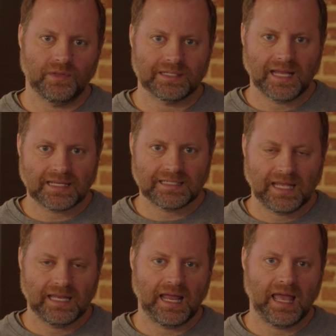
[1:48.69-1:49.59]
these next
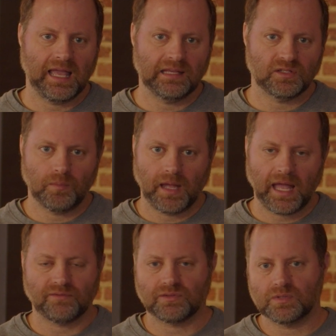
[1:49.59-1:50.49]
10 days, you may
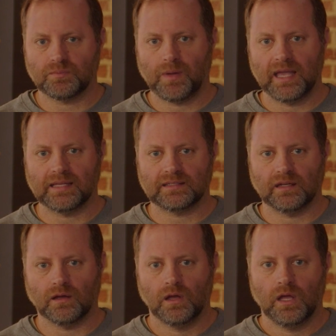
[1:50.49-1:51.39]
have some space
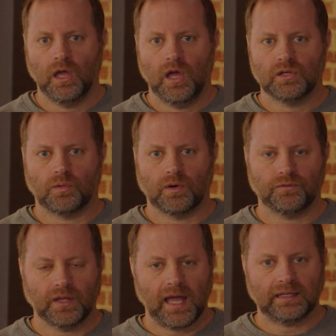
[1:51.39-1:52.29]
to
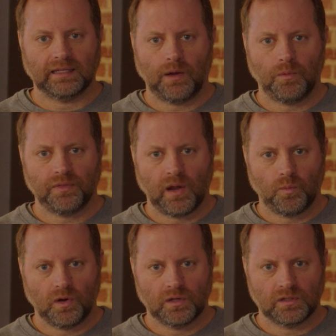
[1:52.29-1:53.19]
reflect. And I want that
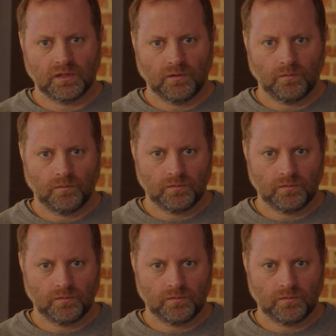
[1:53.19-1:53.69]
word to